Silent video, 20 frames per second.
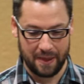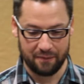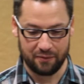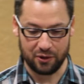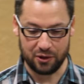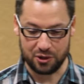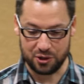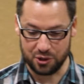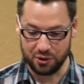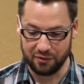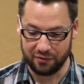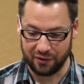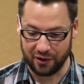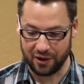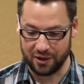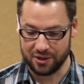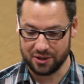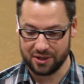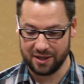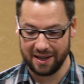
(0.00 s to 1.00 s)
for the Jew
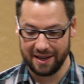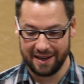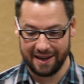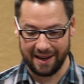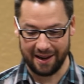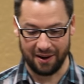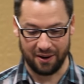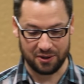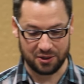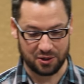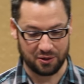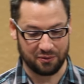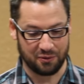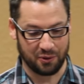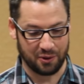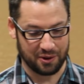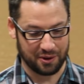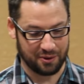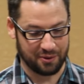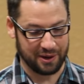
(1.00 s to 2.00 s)
first and also
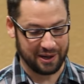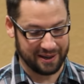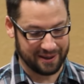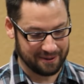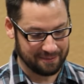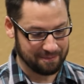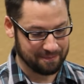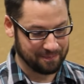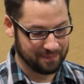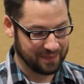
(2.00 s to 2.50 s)
for the Greek.